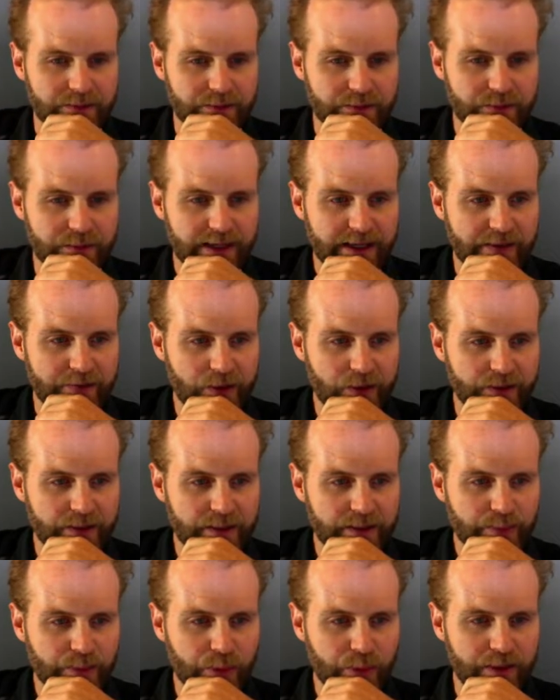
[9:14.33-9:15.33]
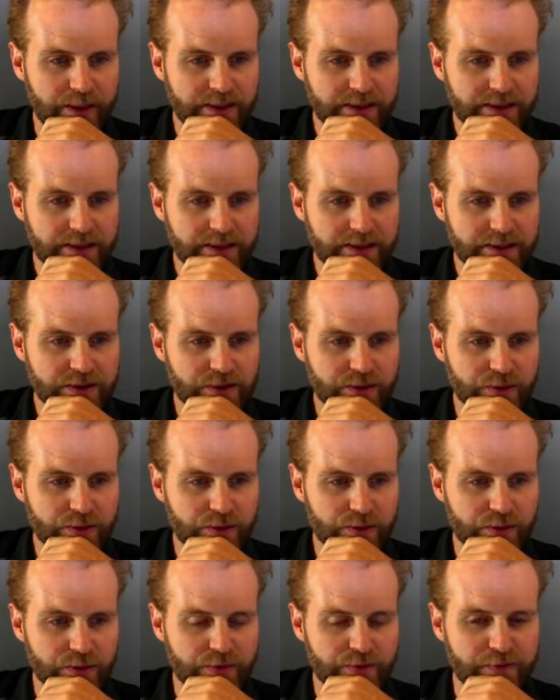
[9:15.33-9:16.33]
we have only
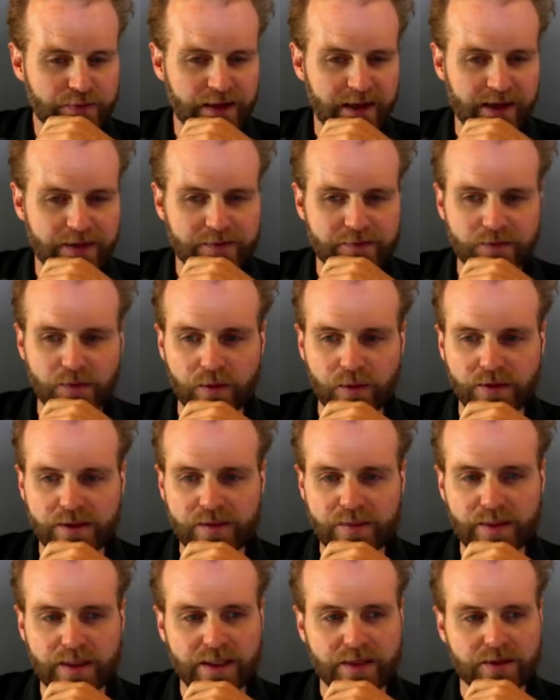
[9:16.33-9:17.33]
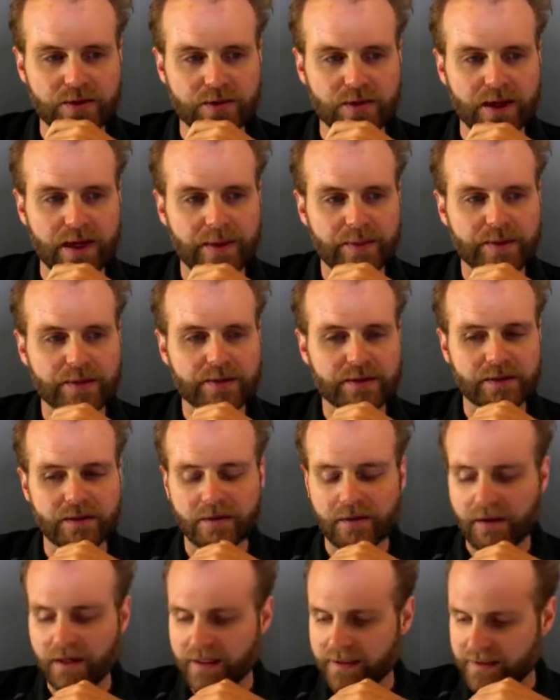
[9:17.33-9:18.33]
0.25 volts being dropped
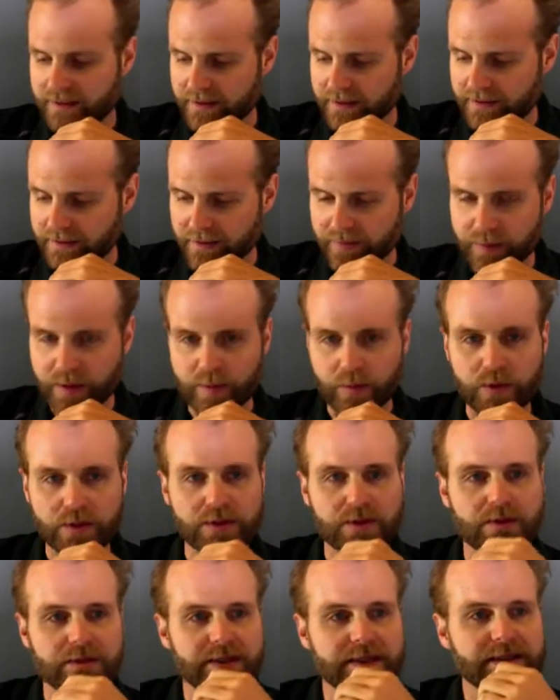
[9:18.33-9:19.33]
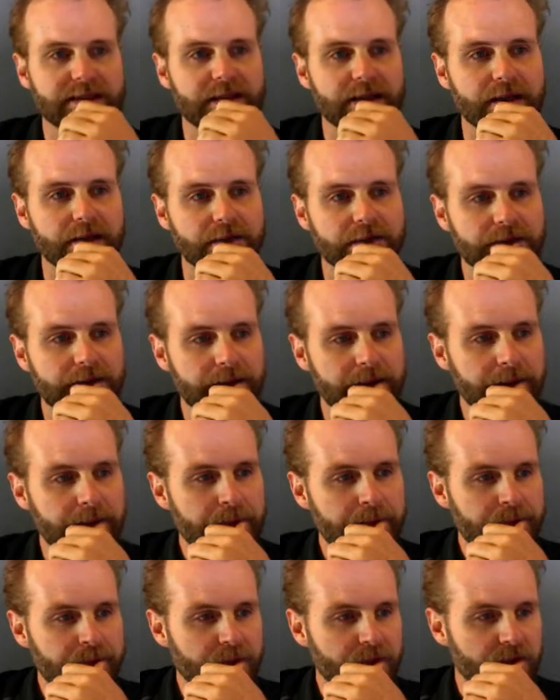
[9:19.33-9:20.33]
across the memristor itself.
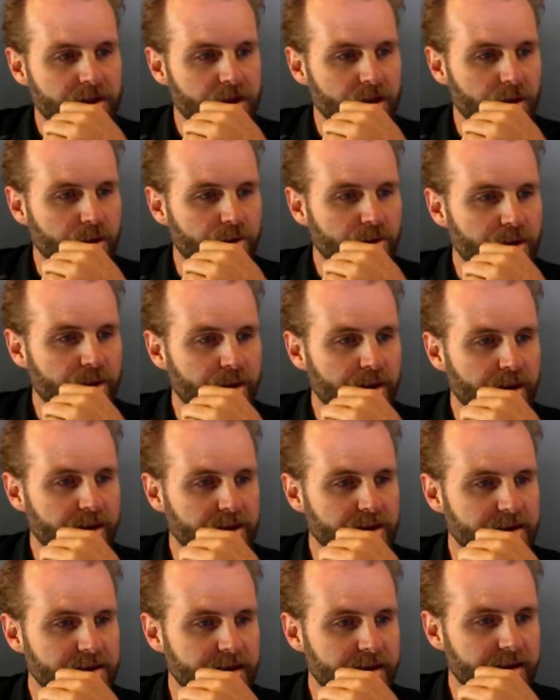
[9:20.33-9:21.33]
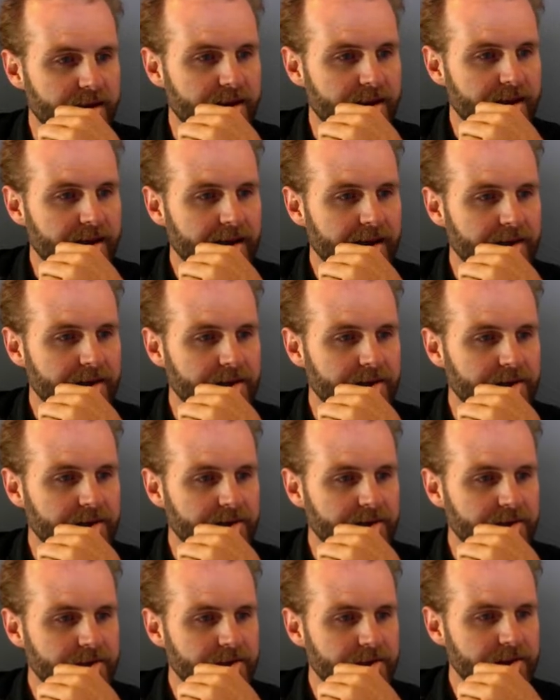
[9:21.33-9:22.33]
So if we put a
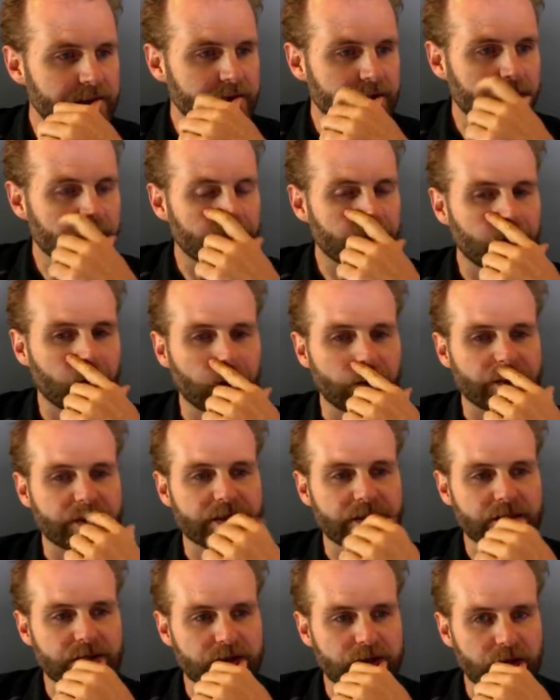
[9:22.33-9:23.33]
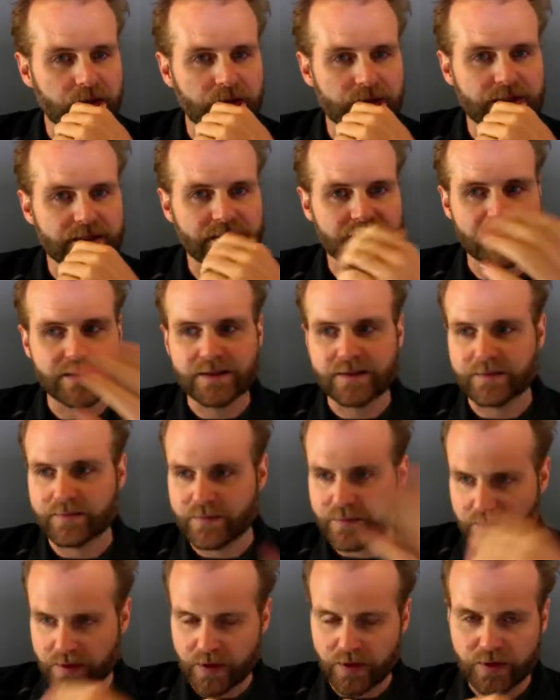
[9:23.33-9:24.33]
negative voltage, so this is
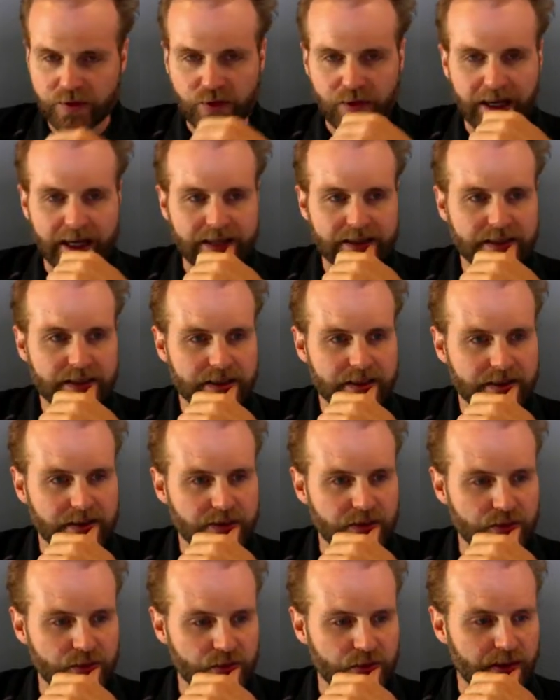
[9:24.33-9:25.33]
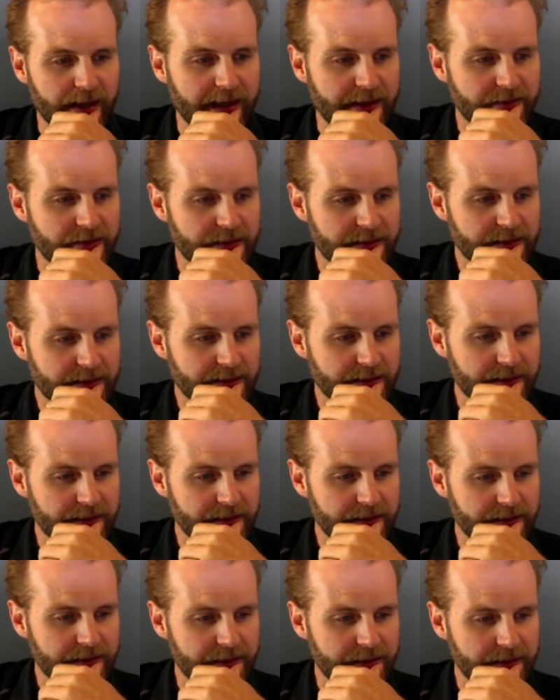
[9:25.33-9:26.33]
trying to drive it
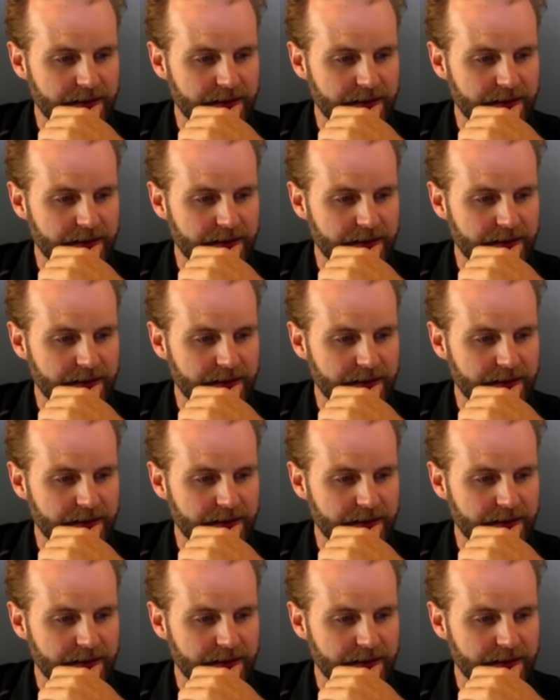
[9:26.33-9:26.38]
in